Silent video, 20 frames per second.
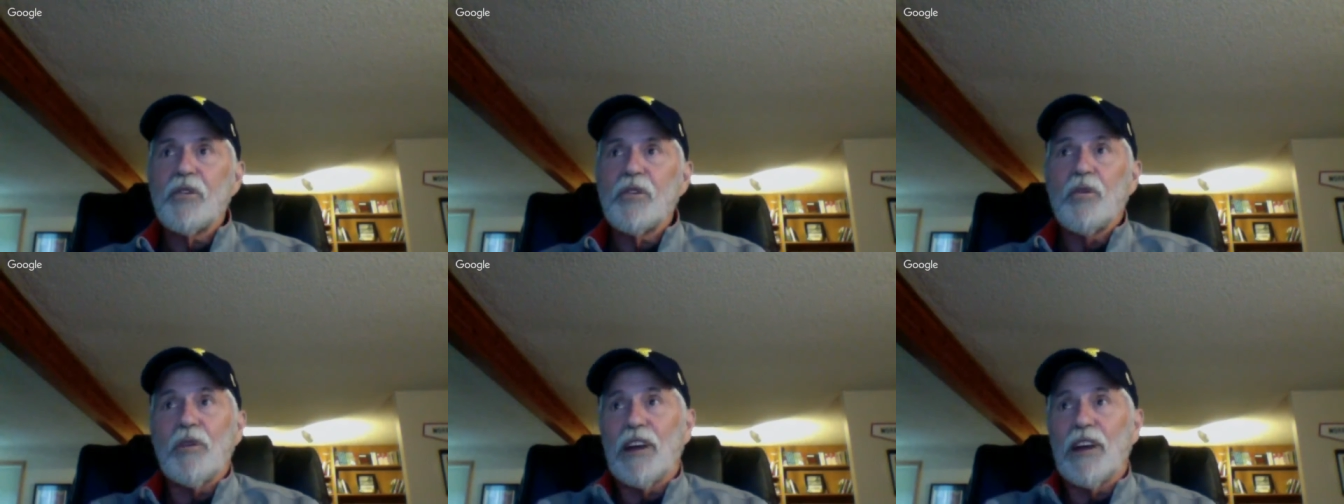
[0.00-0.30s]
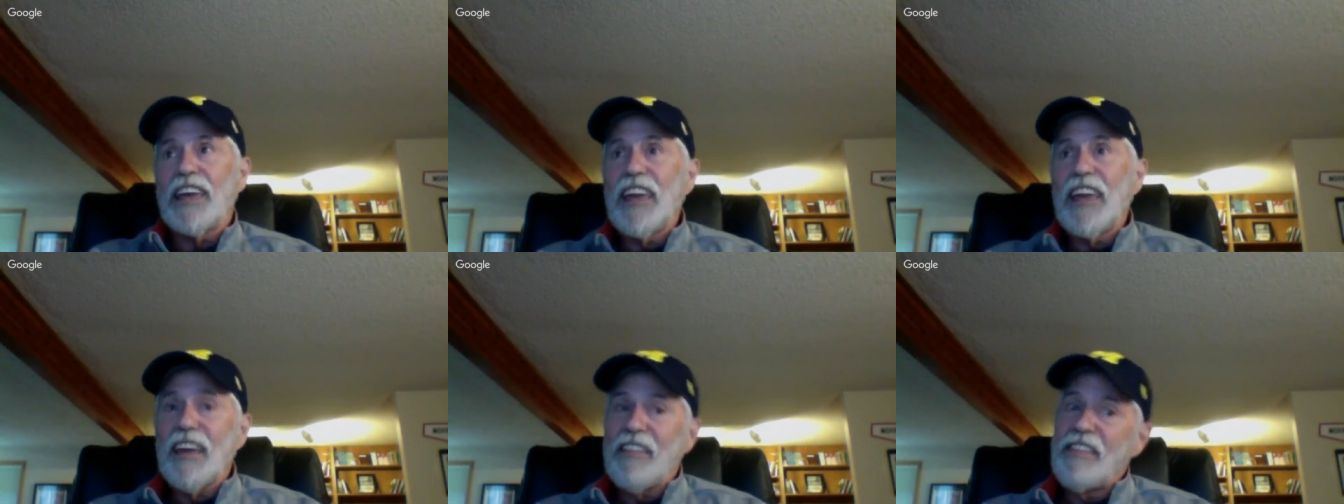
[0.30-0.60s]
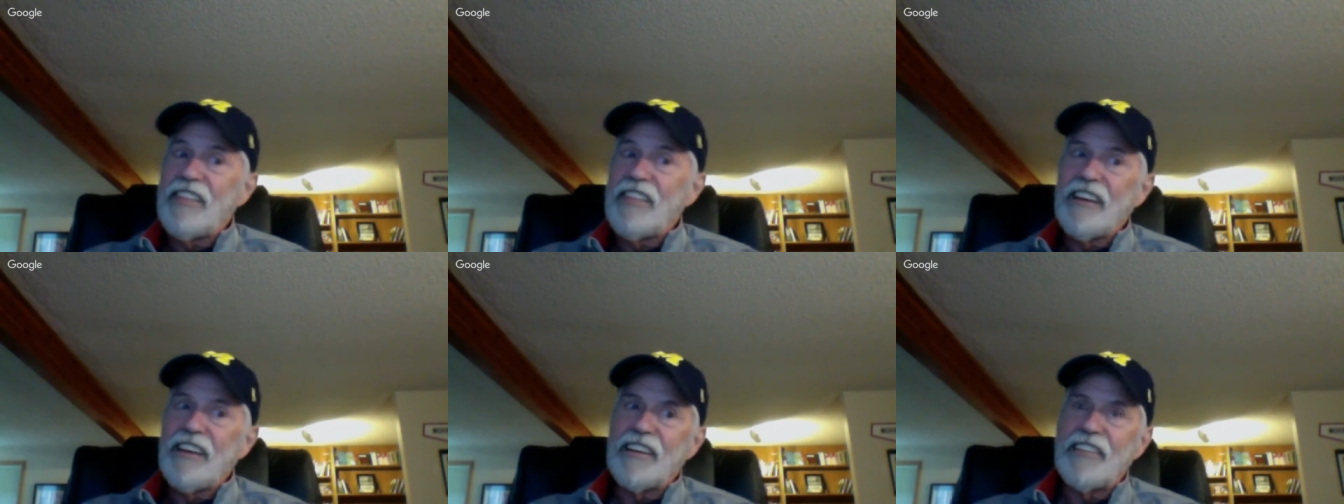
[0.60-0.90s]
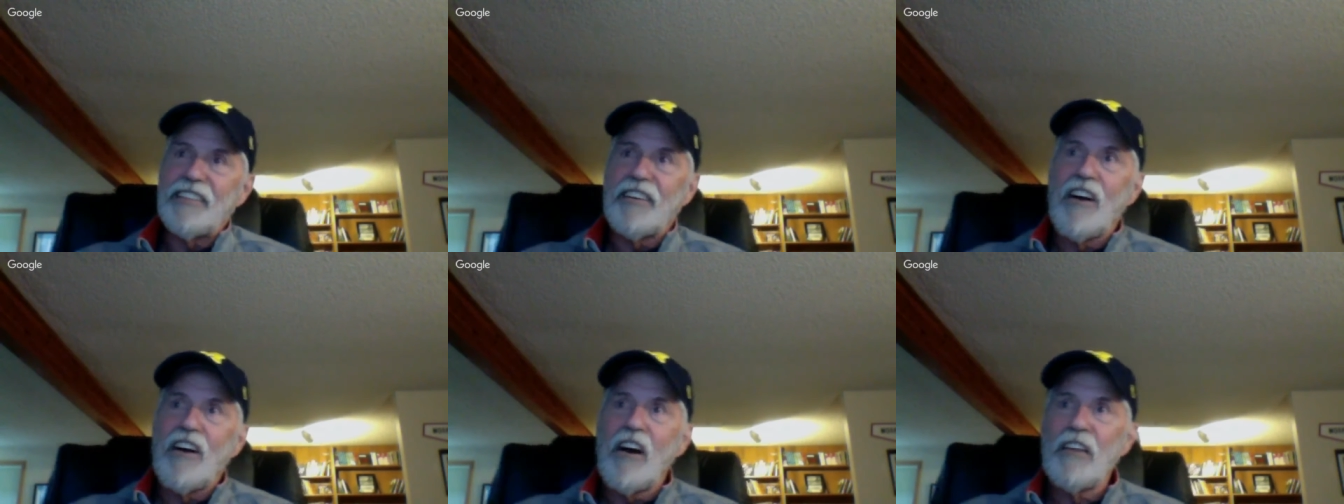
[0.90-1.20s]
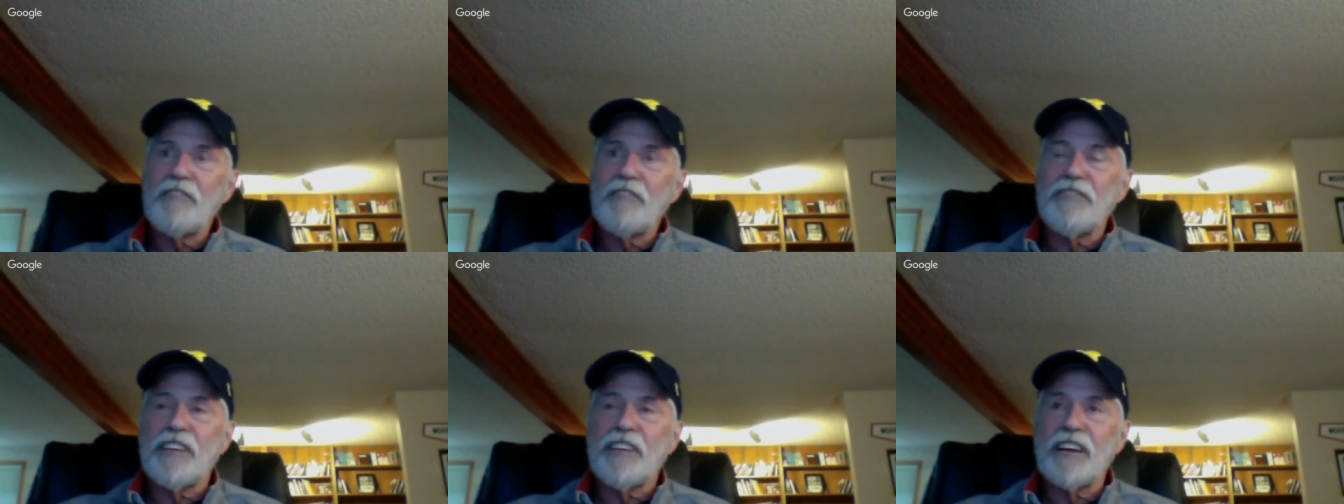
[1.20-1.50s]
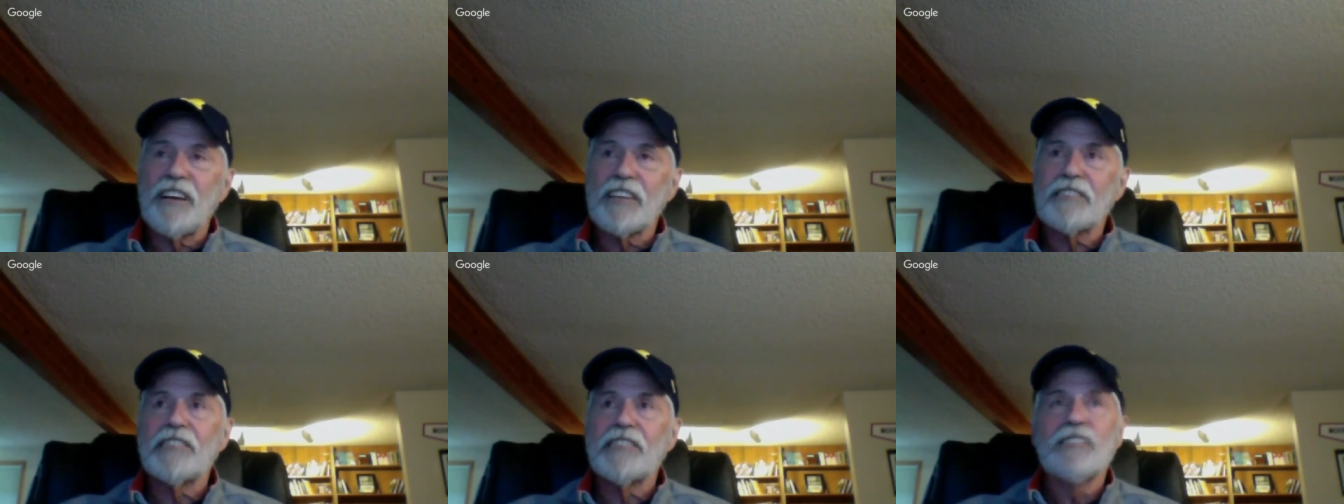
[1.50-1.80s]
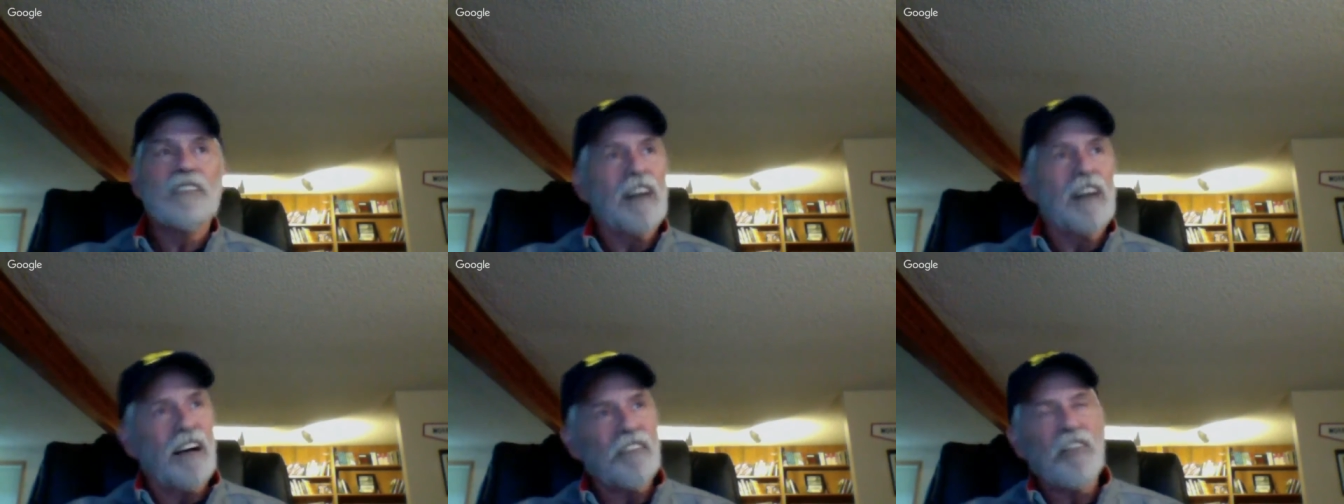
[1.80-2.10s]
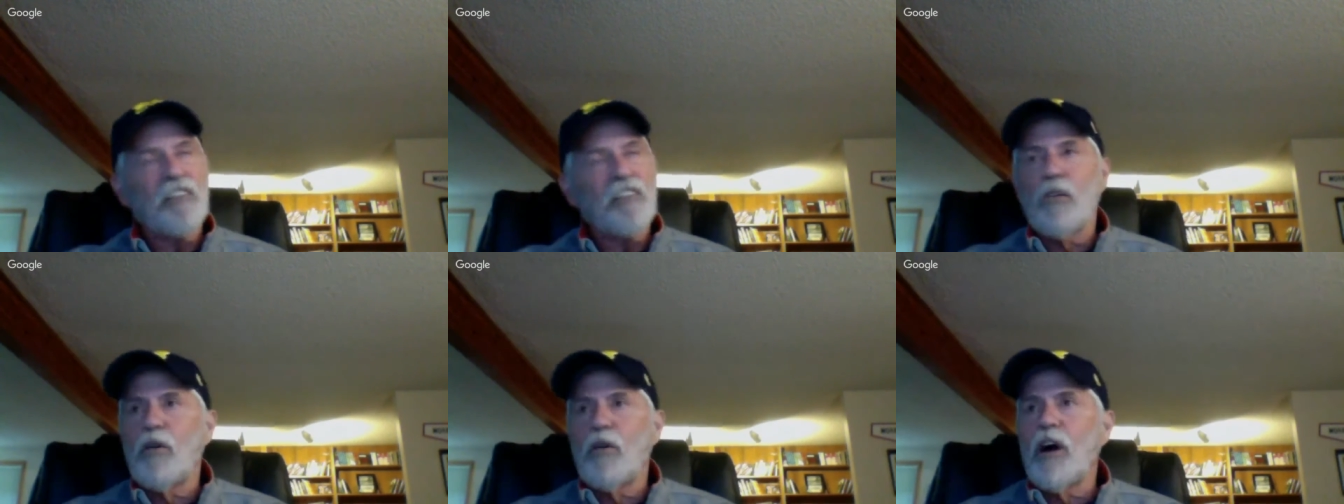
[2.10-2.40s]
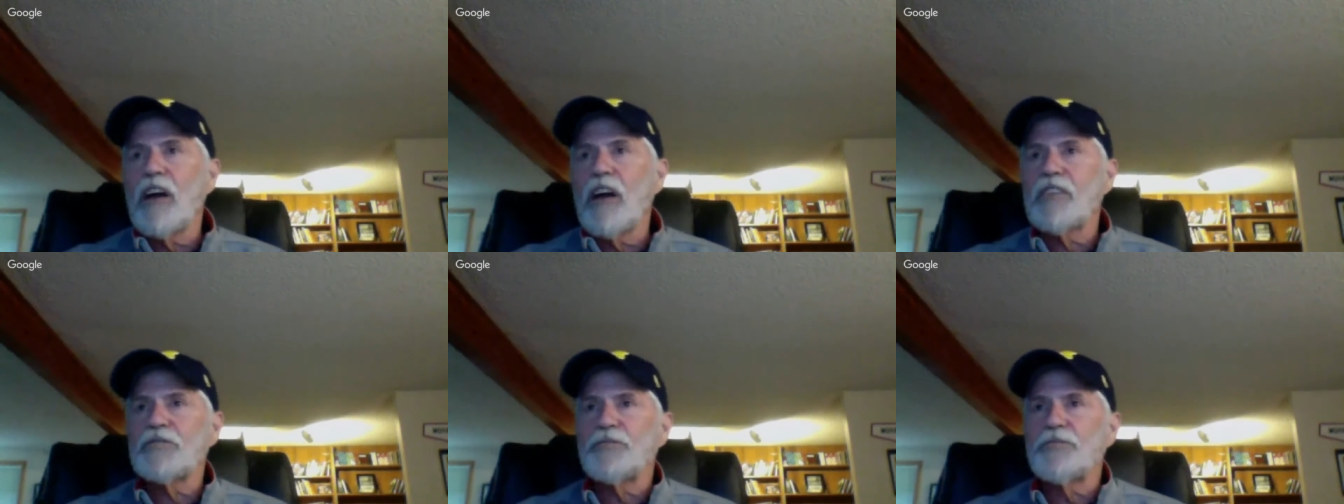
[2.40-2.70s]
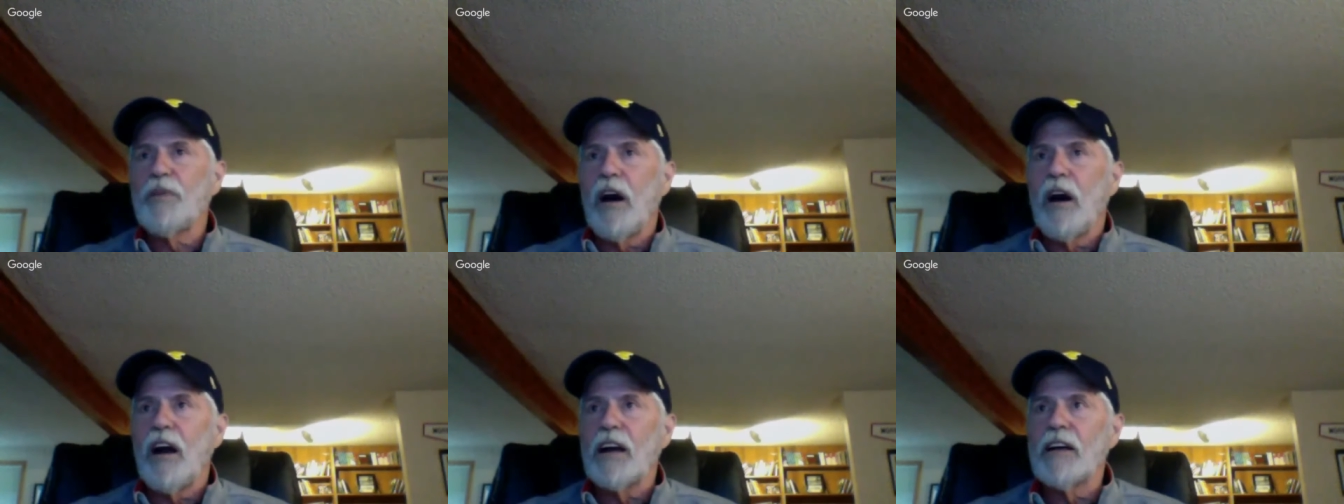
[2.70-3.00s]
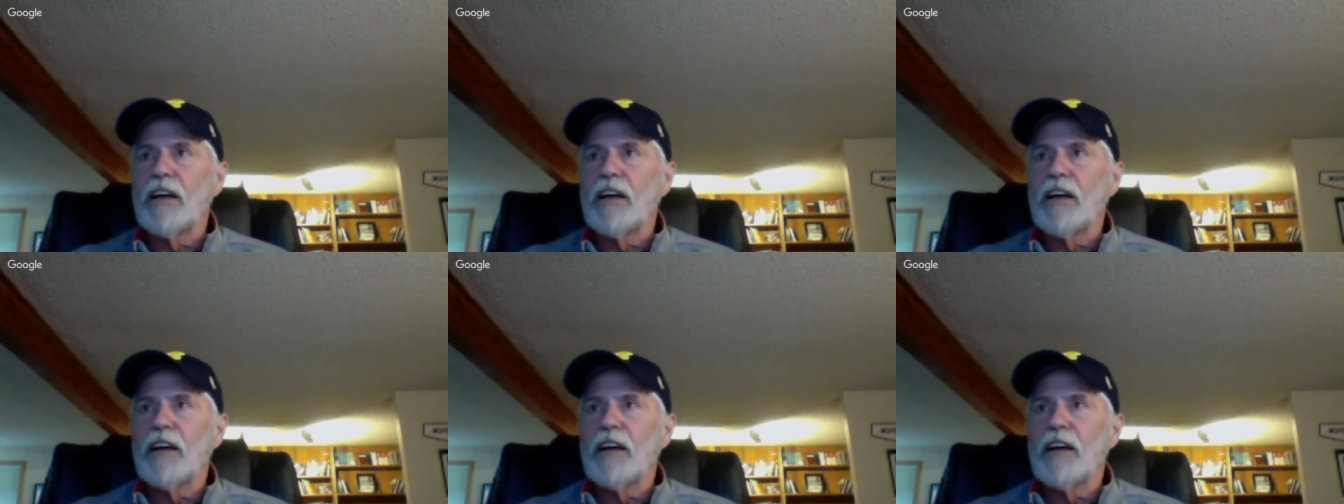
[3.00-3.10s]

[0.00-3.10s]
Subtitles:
When I can't think of the conflict, I've got writer's block.